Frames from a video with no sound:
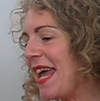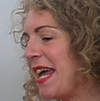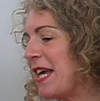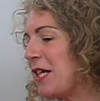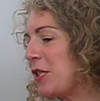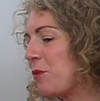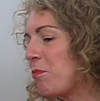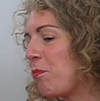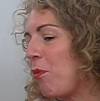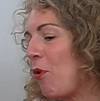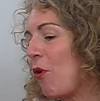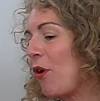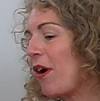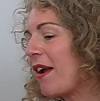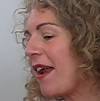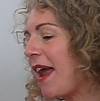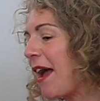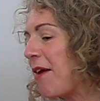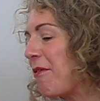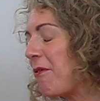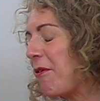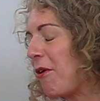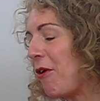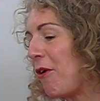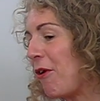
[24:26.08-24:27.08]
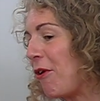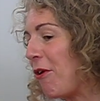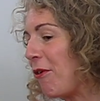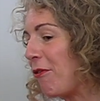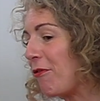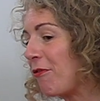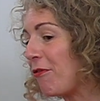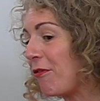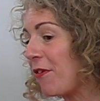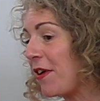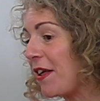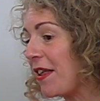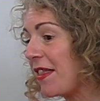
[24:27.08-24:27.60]
it's born out
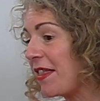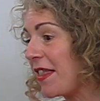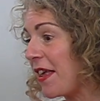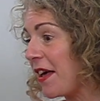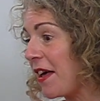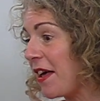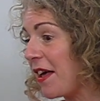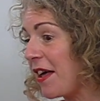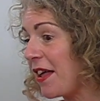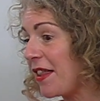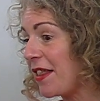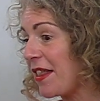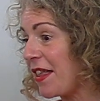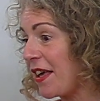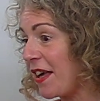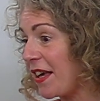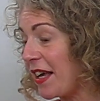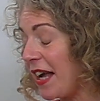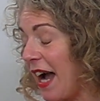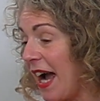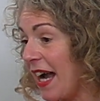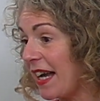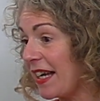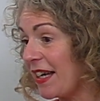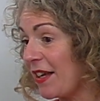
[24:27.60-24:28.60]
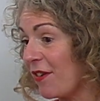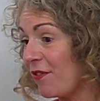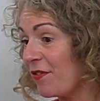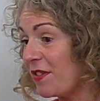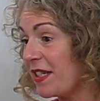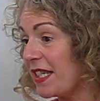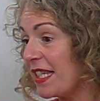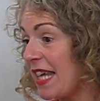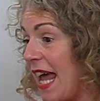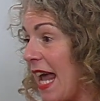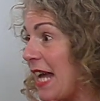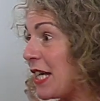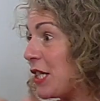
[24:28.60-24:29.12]
of the kind
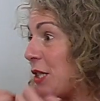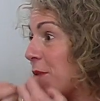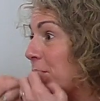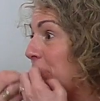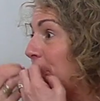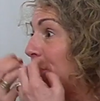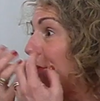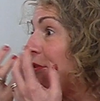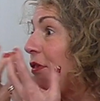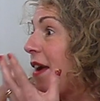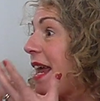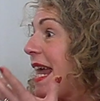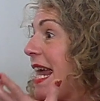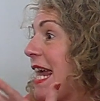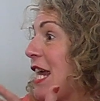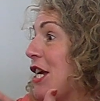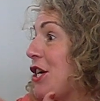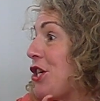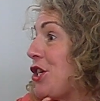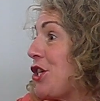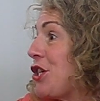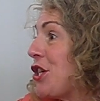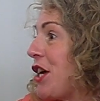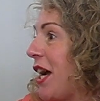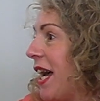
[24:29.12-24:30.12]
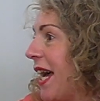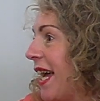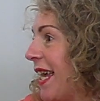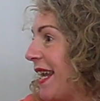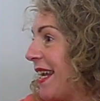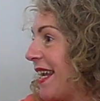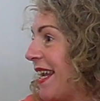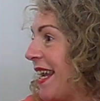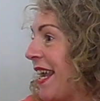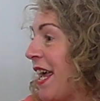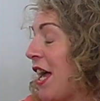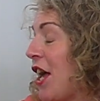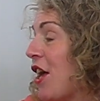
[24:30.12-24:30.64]
of
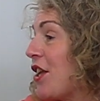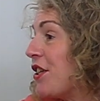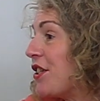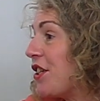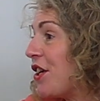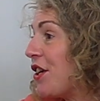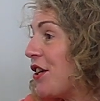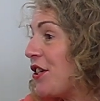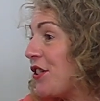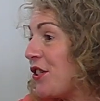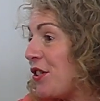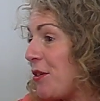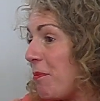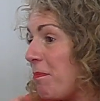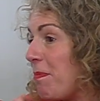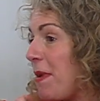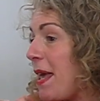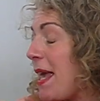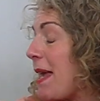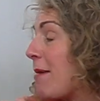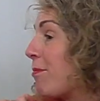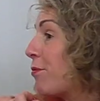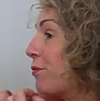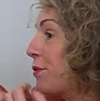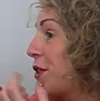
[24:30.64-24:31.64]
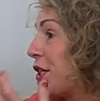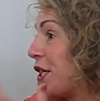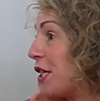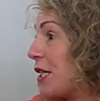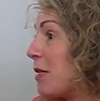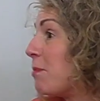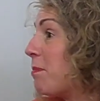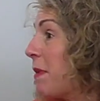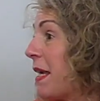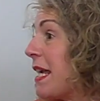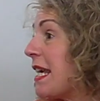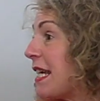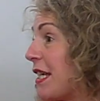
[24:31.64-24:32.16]
desperation to be able to
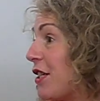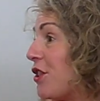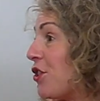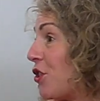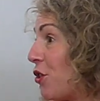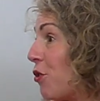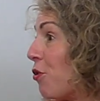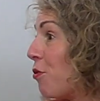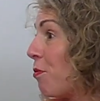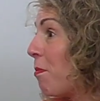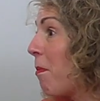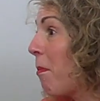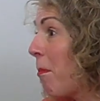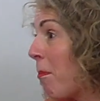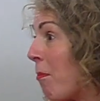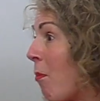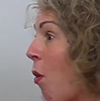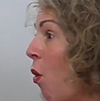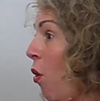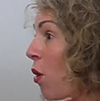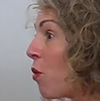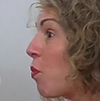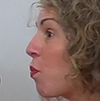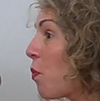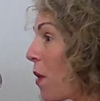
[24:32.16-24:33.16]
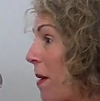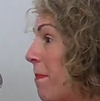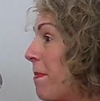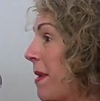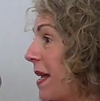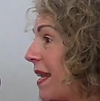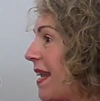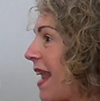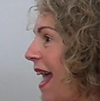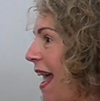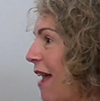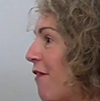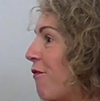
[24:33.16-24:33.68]
speak to more
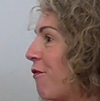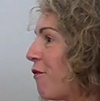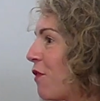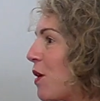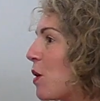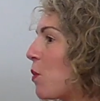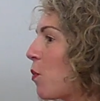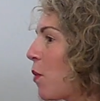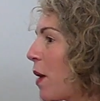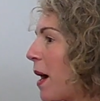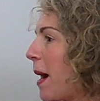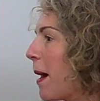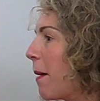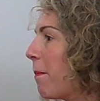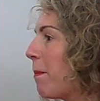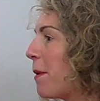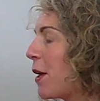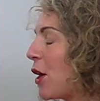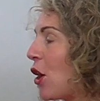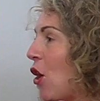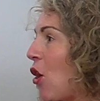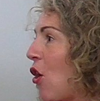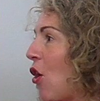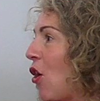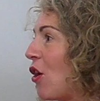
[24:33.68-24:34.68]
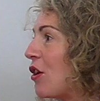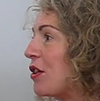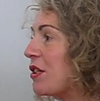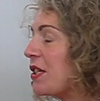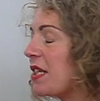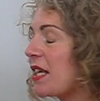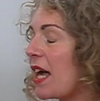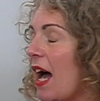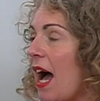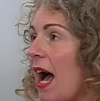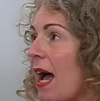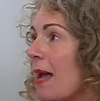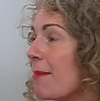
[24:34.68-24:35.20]
women everywhere,
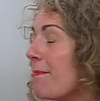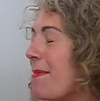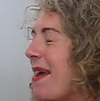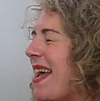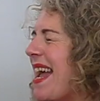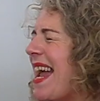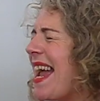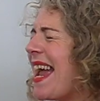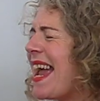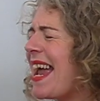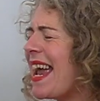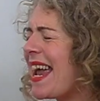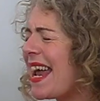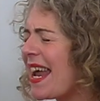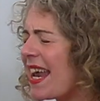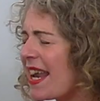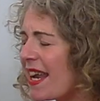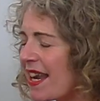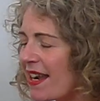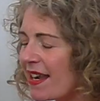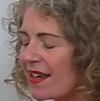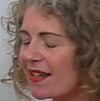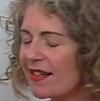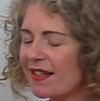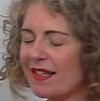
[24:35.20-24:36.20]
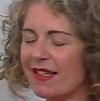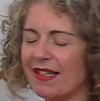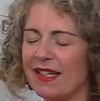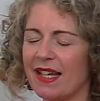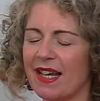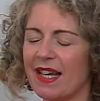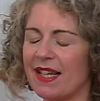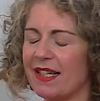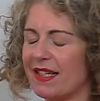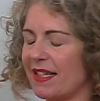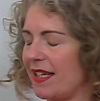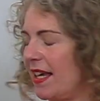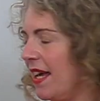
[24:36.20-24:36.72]
because I'm
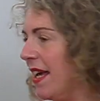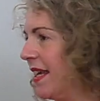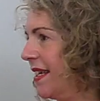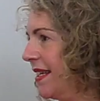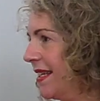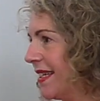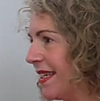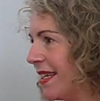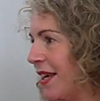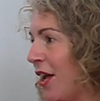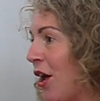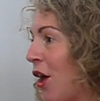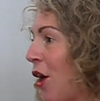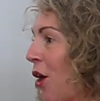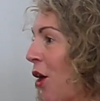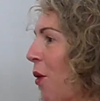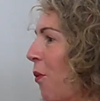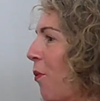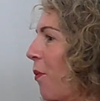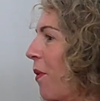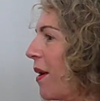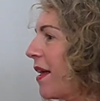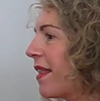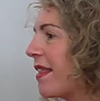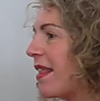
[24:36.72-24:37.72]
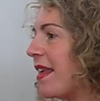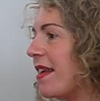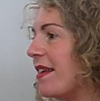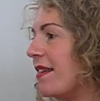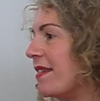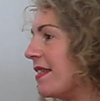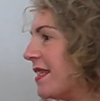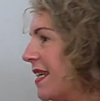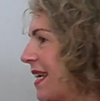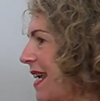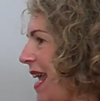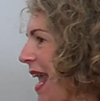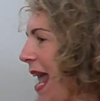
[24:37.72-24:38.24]
inundated with
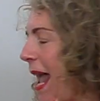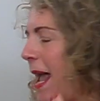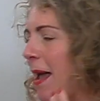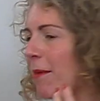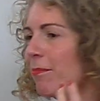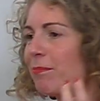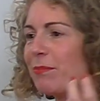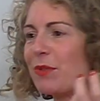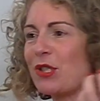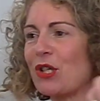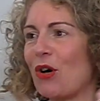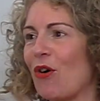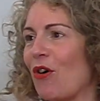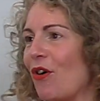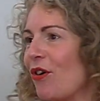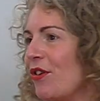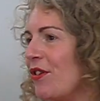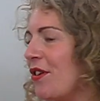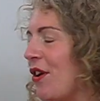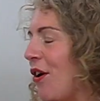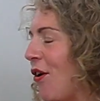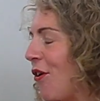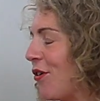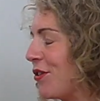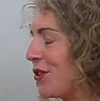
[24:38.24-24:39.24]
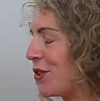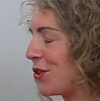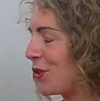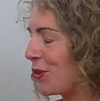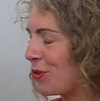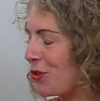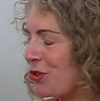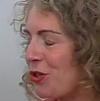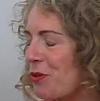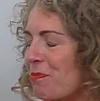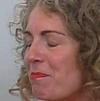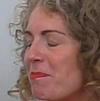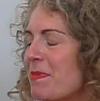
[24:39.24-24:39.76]
DMs on
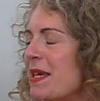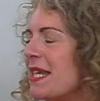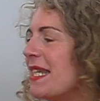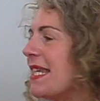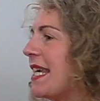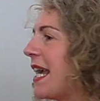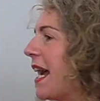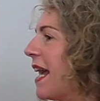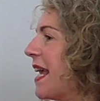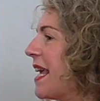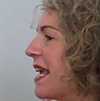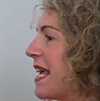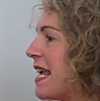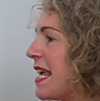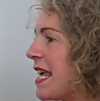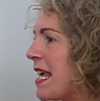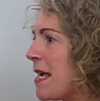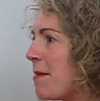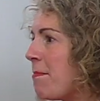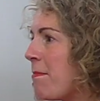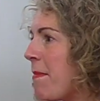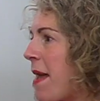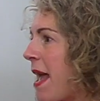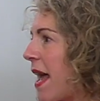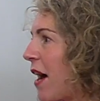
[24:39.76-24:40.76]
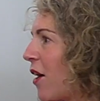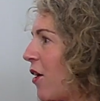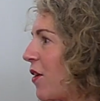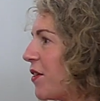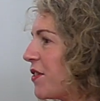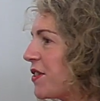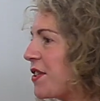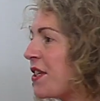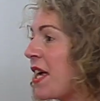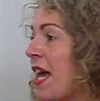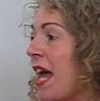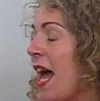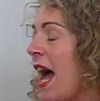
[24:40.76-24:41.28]
social media,
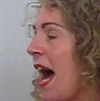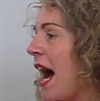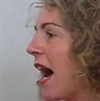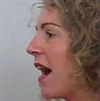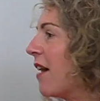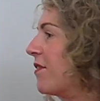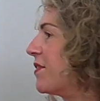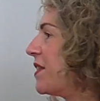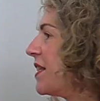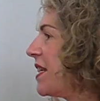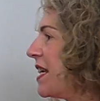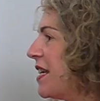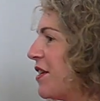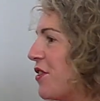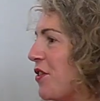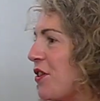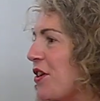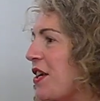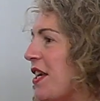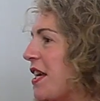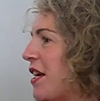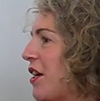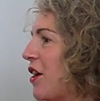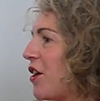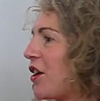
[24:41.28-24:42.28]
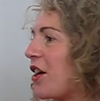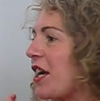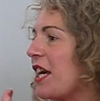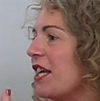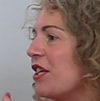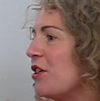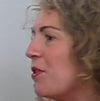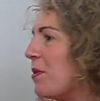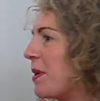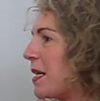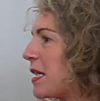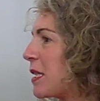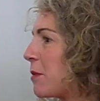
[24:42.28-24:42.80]
emails. I've seen you here,
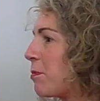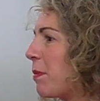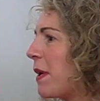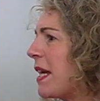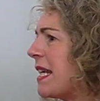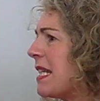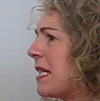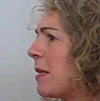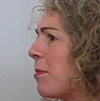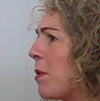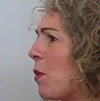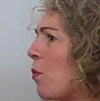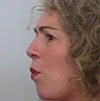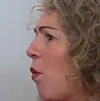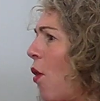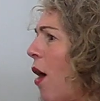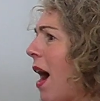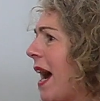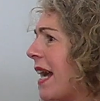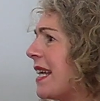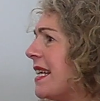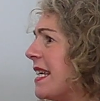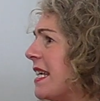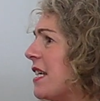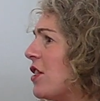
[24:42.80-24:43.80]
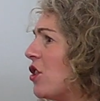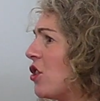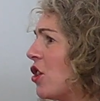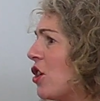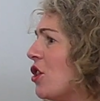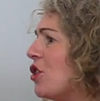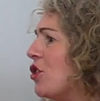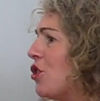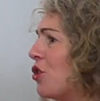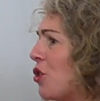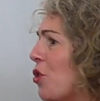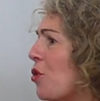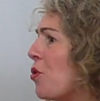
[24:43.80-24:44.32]
can you explain to me what I need
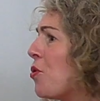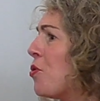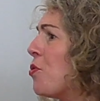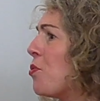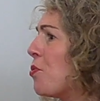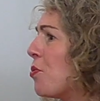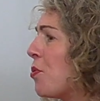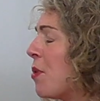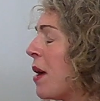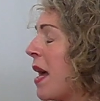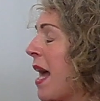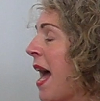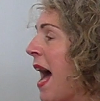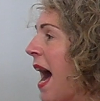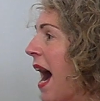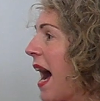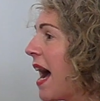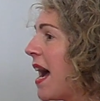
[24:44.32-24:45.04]
to do?